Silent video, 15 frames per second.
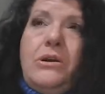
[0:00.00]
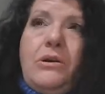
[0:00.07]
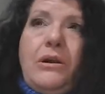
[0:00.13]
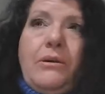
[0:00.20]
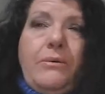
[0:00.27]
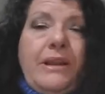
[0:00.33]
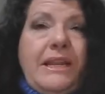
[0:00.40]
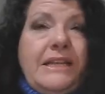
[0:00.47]

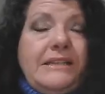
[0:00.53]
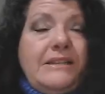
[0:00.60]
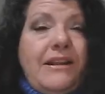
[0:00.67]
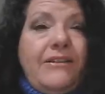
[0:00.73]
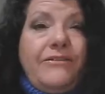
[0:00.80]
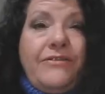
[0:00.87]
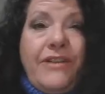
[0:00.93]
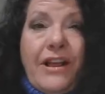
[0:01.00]
or when he's
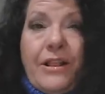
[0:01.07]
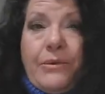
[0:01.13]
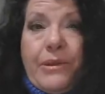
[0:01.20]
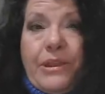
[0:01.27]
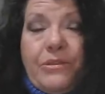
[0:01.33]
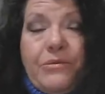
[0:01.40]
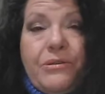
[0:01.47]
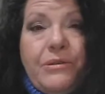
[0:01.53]
not
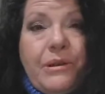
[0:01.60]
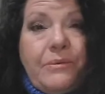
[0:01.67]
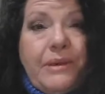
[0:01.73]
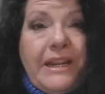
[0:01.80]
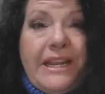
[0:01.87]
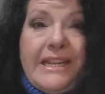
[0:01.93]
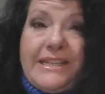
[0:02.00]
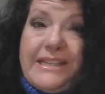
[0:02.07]
following through on
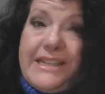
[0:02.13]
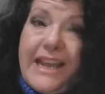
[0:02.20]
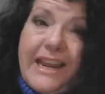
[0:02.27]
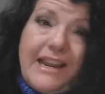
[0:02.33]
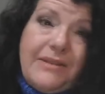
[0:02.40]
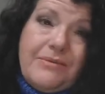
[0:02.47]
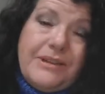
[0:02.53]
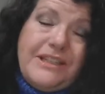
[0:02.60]
what he said
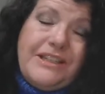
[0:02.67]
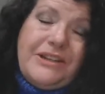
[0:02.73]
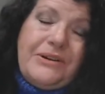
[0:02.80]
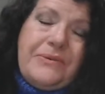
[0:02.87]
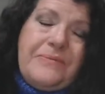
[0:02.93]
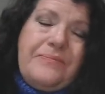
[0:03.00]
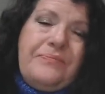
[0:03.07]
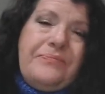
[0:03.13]
he would
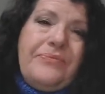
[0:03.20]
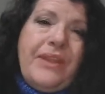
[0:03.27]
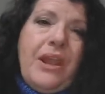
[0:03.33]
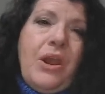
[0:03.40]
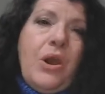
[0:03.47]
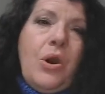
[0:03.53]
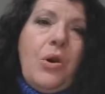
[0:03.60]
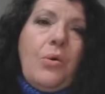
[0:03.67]
do?
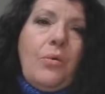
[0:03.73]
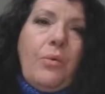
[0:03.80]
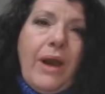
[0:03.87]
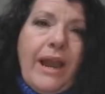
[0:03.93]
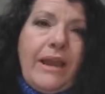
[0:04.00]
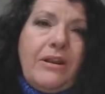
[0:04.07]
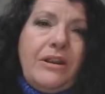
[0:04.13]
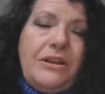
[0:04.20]

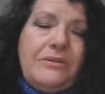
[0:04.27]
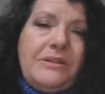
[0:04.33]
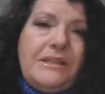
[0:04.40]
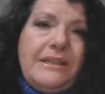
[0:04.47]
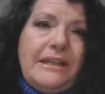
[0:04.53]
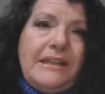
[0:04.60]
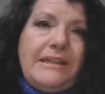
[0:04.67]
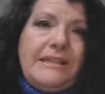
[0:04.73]
Why are you
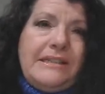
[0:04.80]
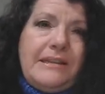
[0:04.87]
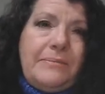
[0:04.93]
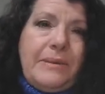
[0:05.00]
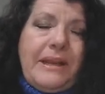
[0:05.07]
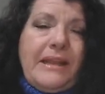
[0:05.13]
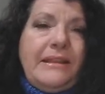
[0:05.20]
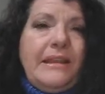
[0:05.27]
still
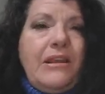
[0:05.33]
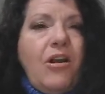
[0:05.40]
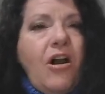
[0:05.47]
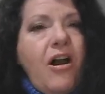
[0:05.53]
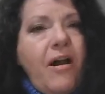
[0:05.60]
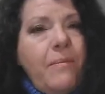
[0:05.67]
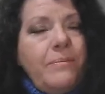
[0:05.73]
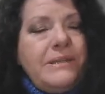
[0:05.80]
exhibiting the
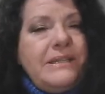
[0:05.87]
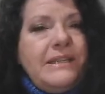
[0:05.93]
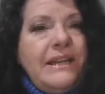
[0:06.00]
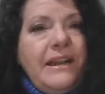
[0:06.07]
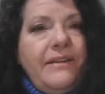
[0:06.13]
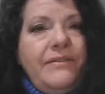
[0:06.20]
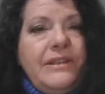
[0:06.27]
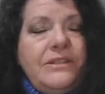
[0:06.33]
opposite
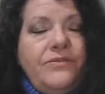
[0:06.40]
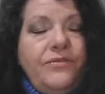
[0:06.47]
of this